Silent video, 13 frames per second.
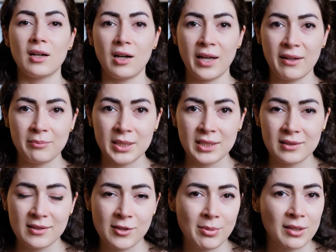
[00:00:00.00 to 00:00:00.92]
I have been in
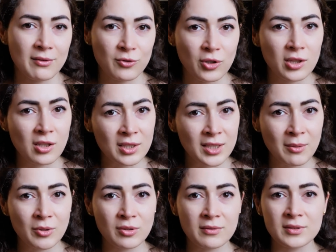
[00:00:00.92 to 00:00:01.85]
this pain for a long
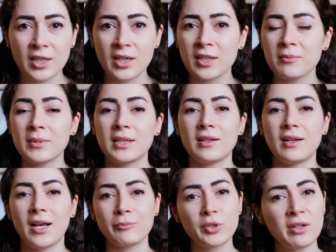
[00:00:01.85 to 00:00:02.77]
amount of time.
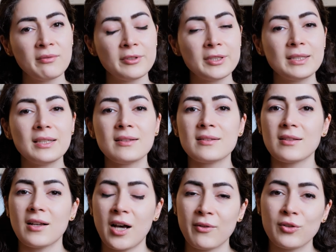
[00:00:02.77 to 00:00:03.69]
I'm done with this.
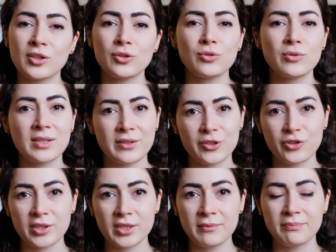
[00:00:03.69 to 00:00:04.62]
I'm going to do a
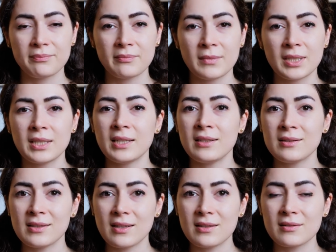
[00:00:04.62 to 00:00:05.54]
surgery. He
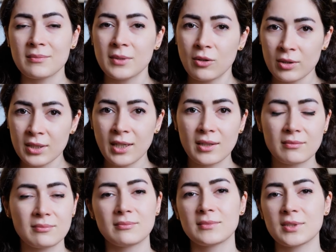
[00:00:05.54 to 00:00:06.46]
says,
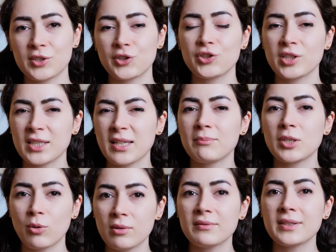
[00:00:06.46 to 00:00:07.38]
okay, surgery can be
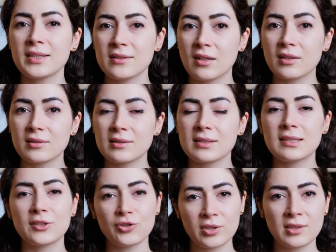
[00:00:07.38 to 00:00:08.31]
always done.
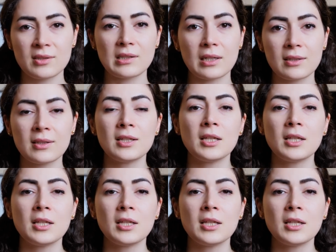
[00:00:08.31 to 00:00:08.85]
Surgery is there.